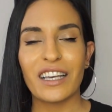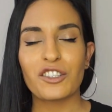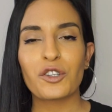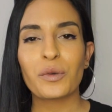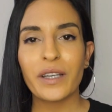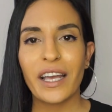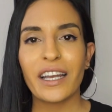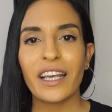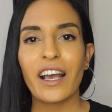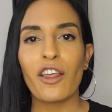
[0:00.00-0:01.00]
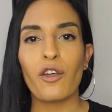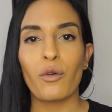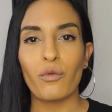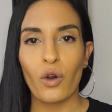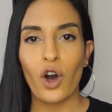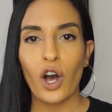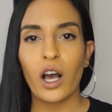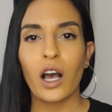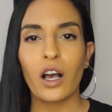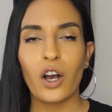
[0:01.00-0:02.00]
is creating the
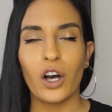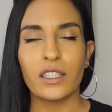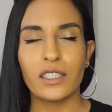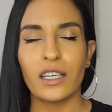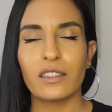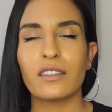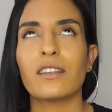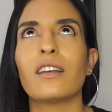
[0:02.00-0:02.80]
wrong content.